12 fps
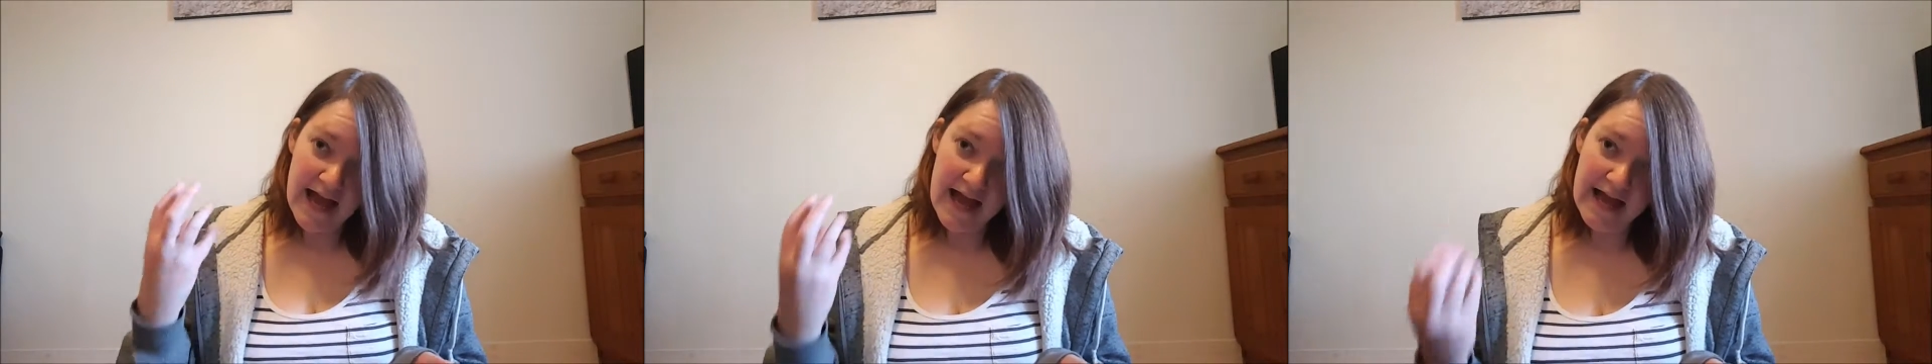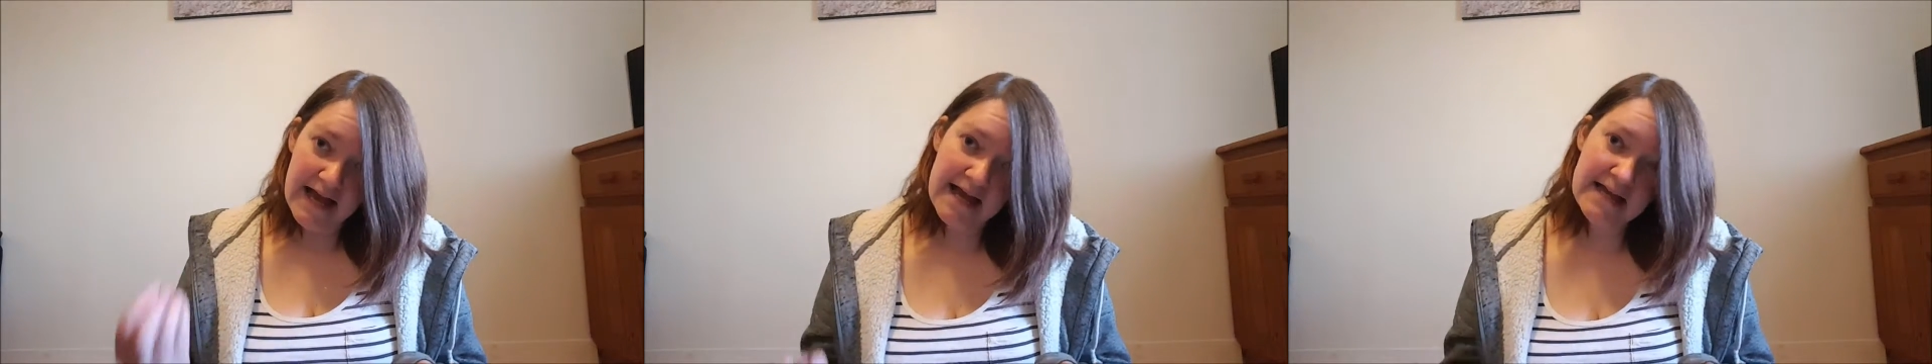
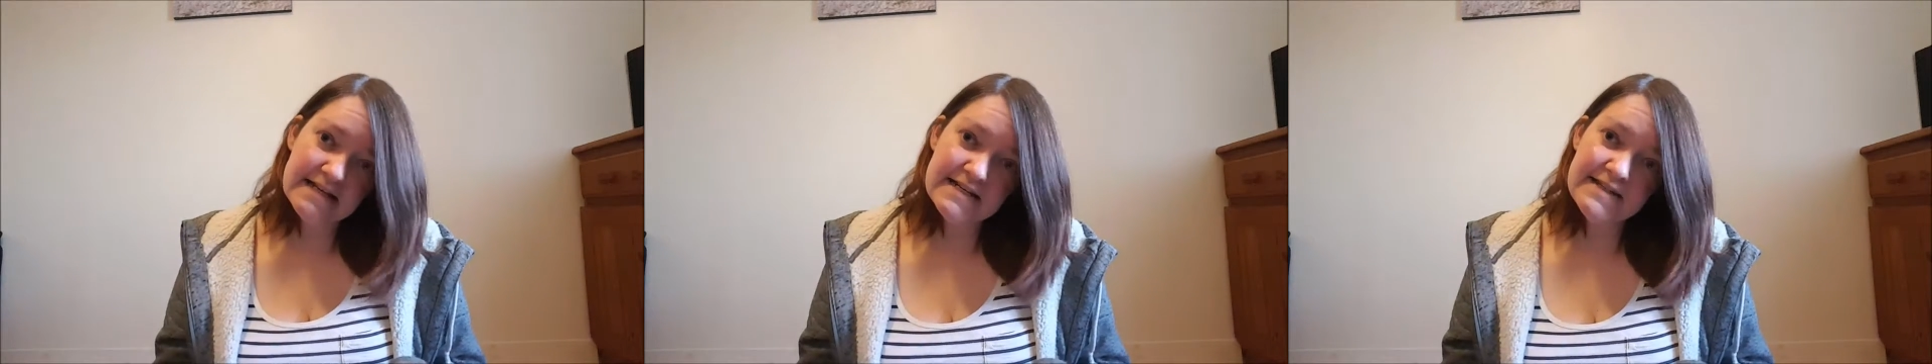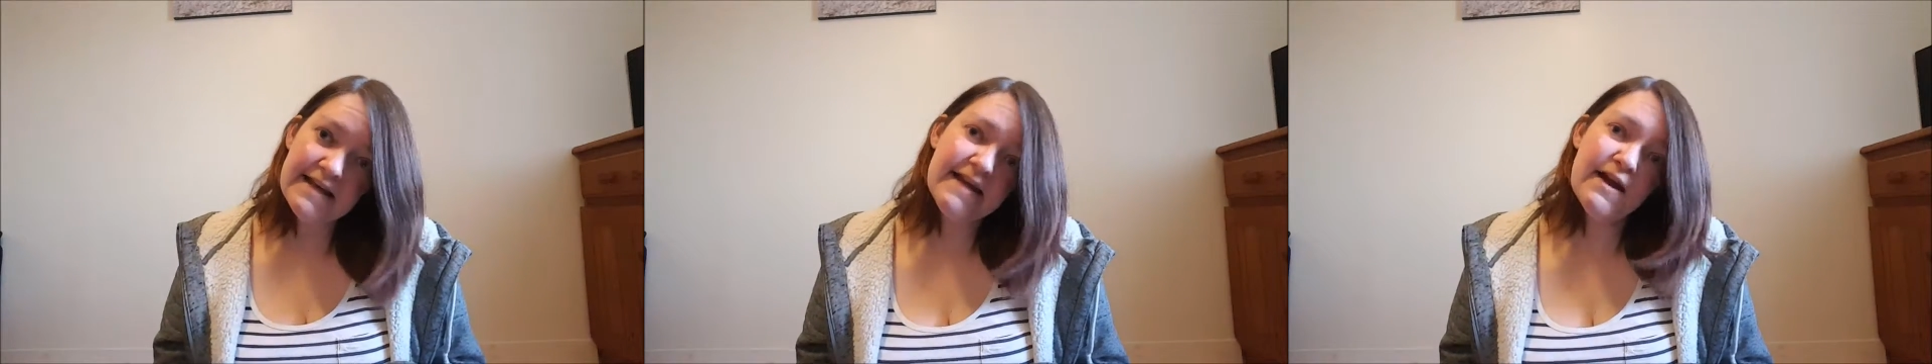And
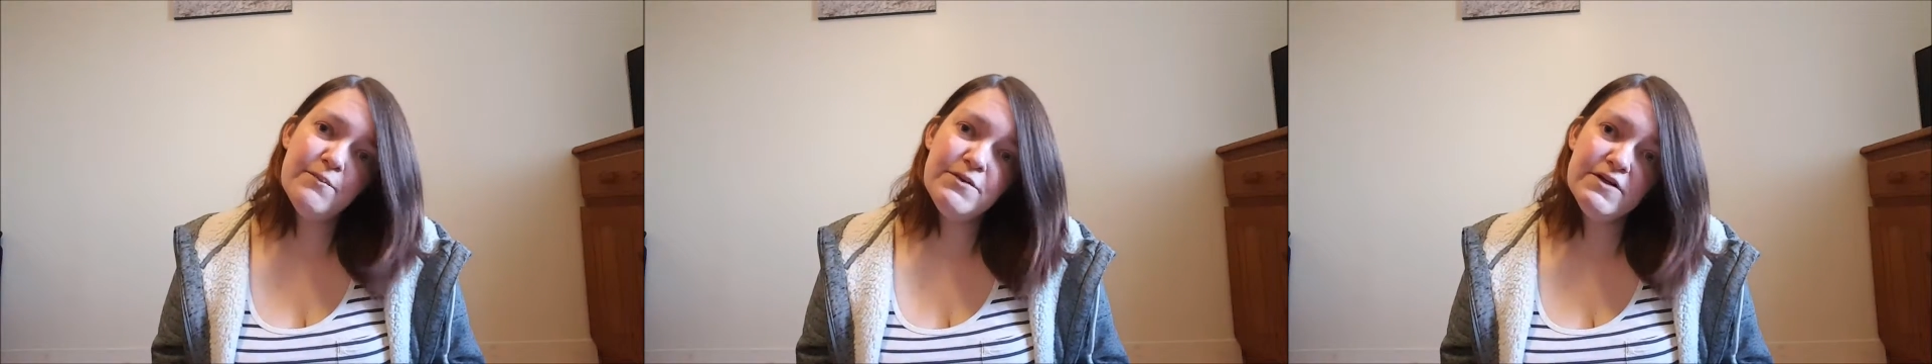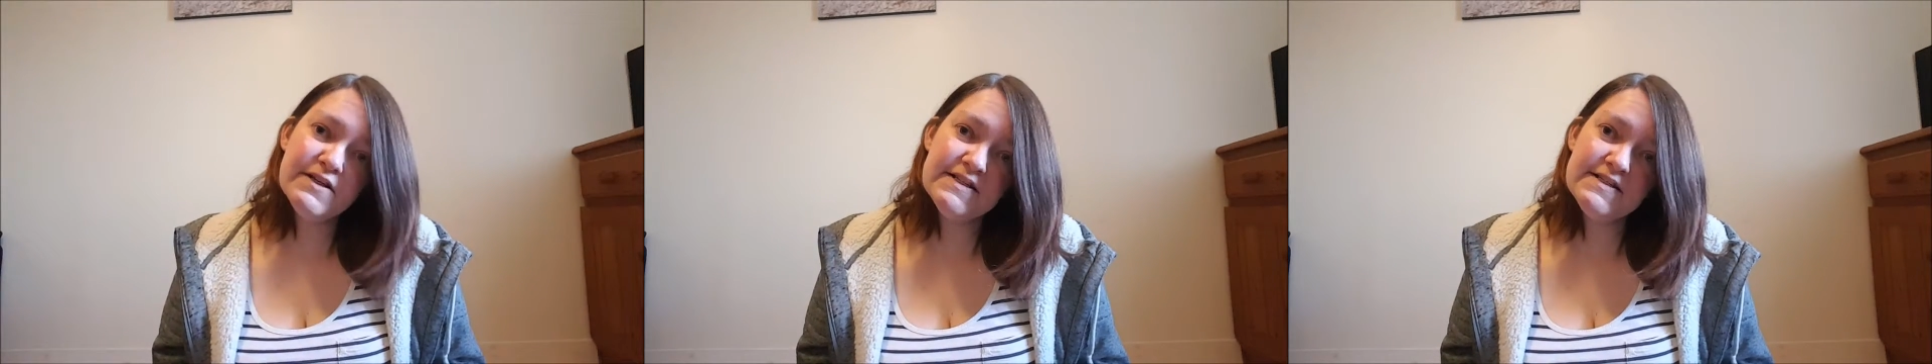they help
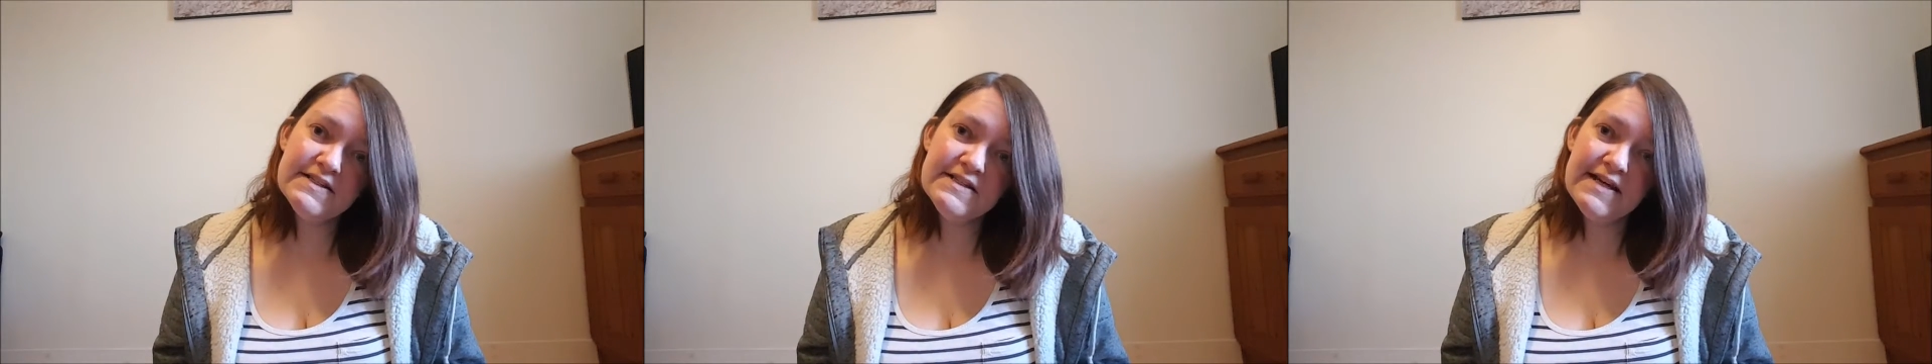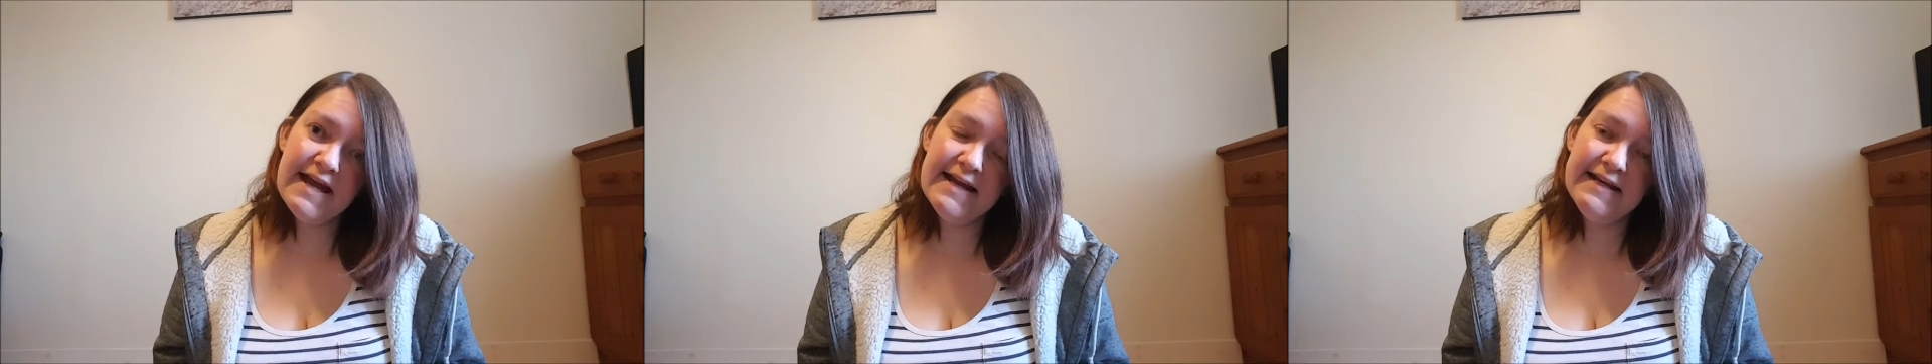you consider
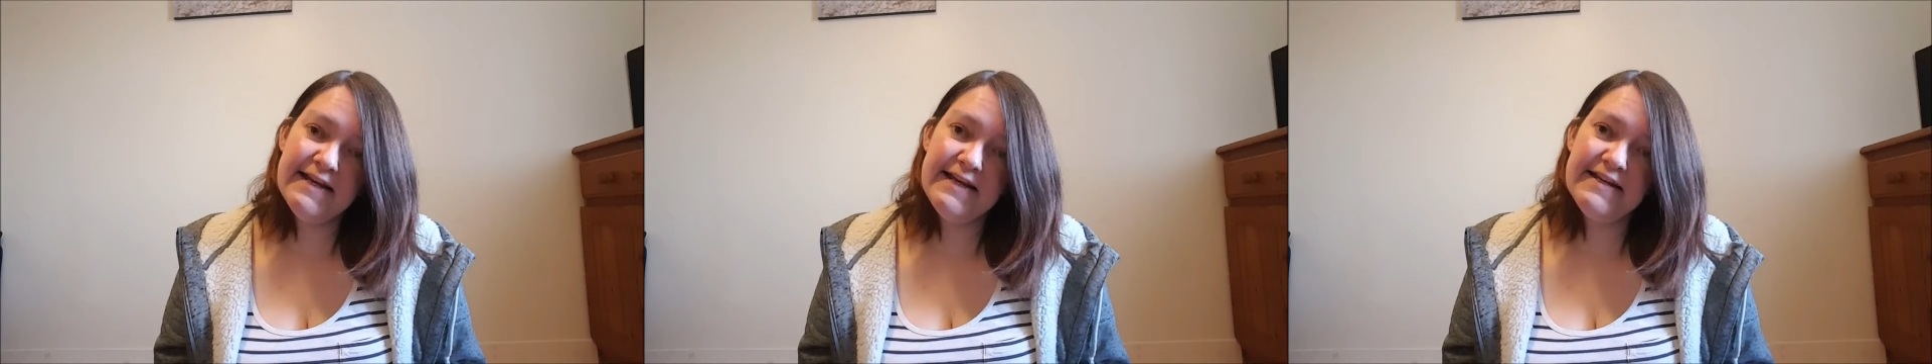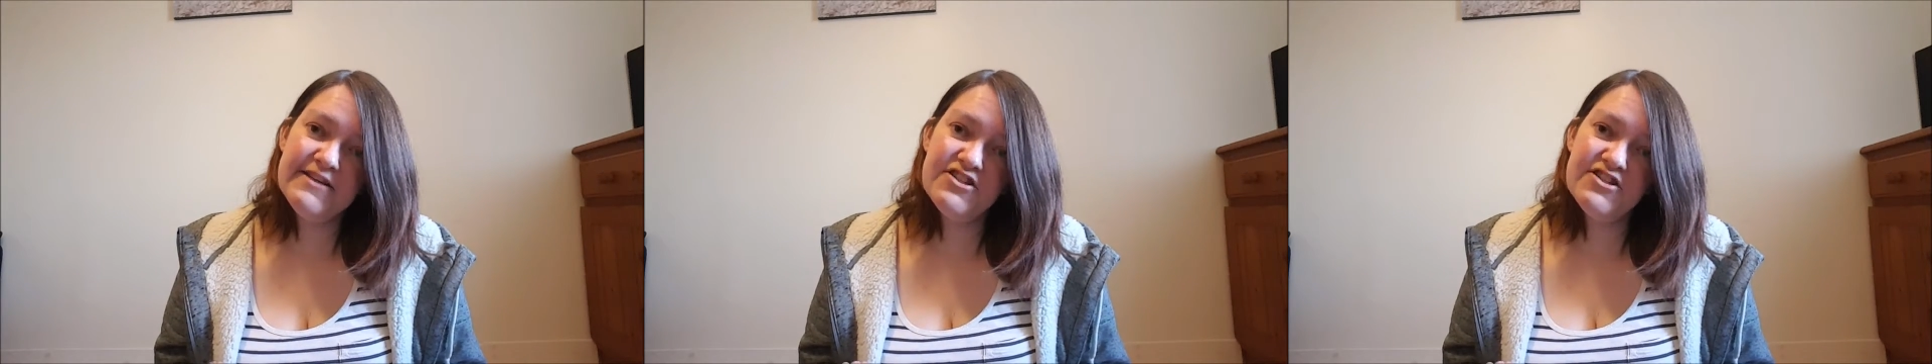any